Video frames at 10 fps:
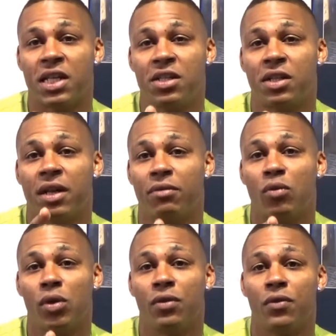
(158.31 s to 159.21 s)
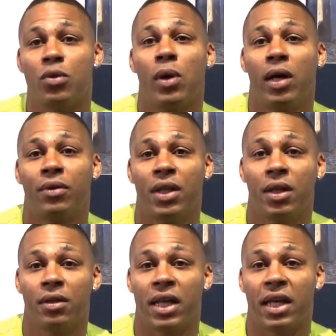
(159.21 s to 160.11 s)
each and every one of you out
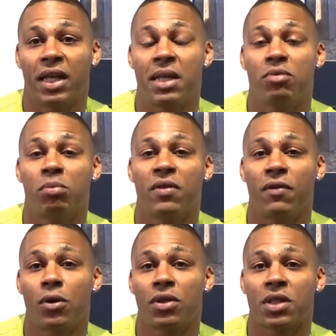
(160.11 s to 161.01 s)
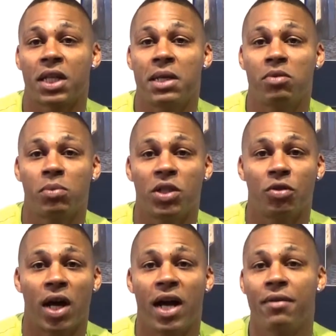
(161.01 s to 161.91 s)
there that keeps me focused and keeps me
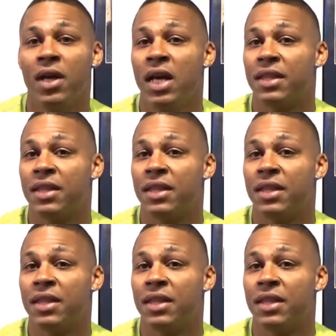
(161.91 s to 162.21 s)
drive,